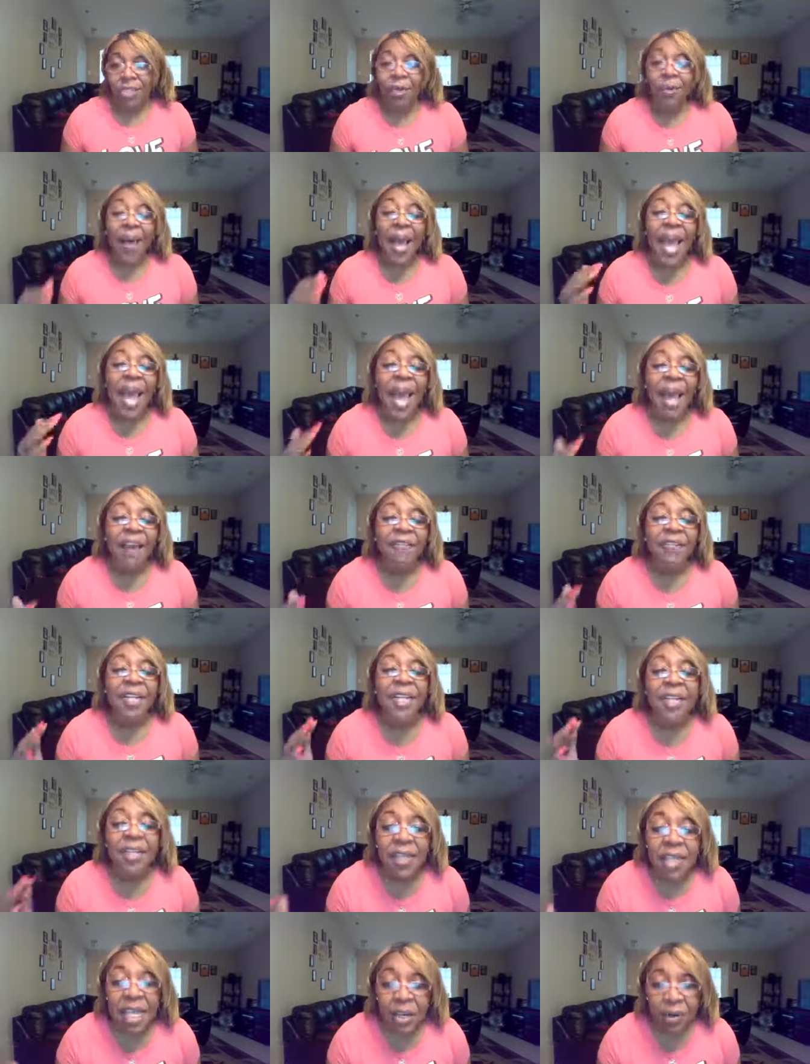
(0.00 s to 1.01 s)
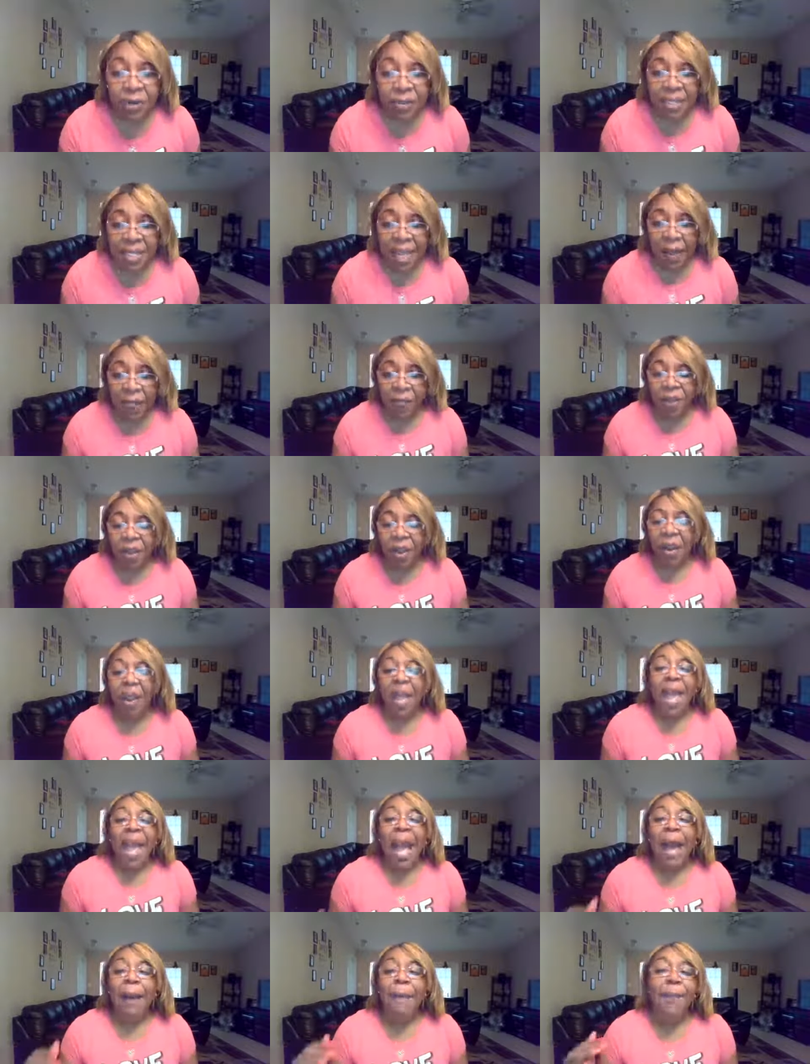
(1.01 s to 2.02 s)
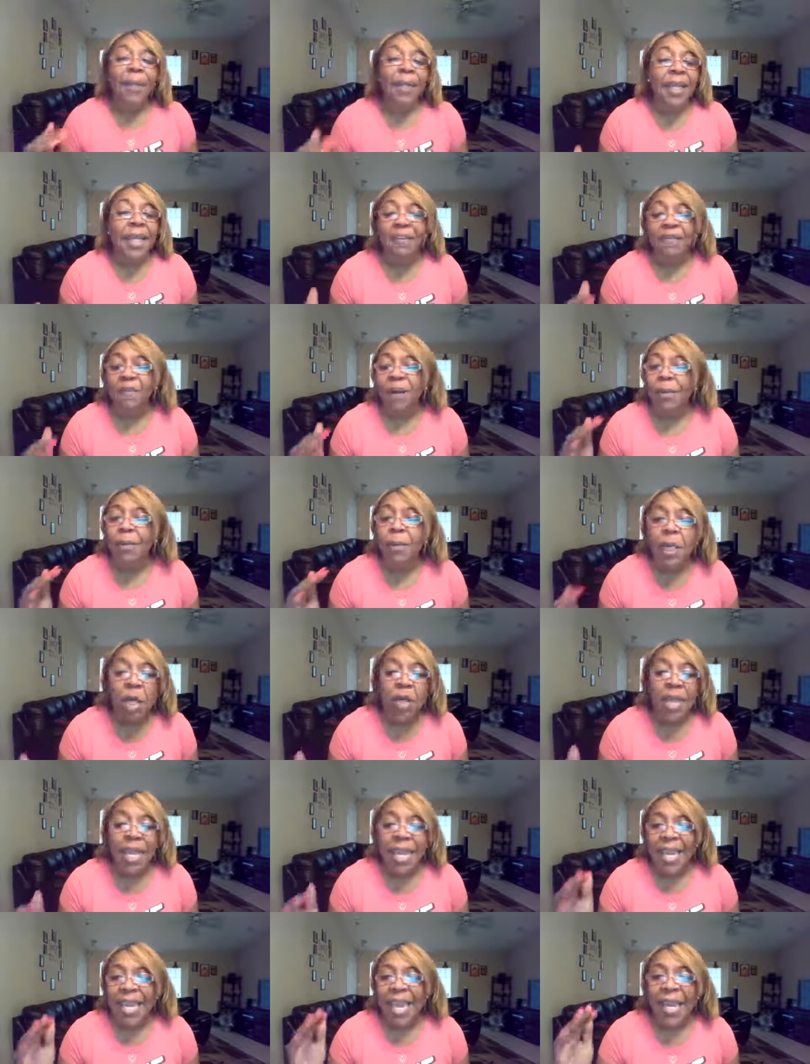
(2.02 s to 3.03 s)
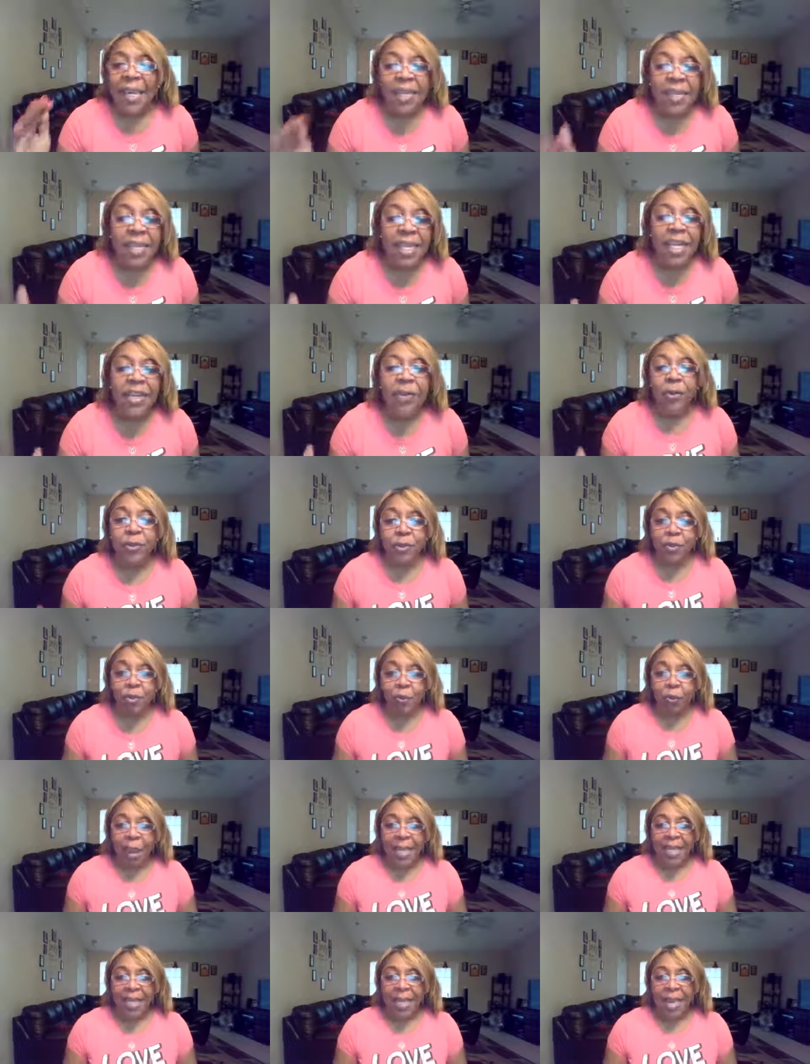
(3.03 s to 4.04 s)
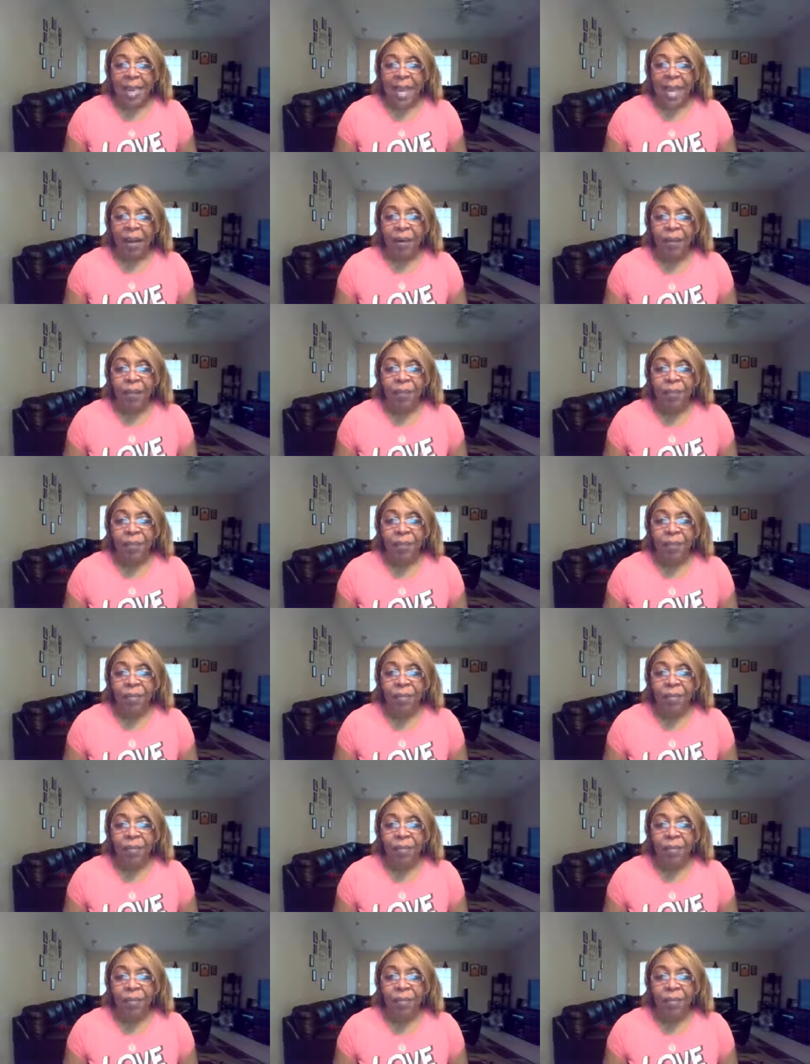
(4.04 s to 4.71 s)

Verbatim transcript: Do I have any leaders out there? I believe I'm looking at leaders right now.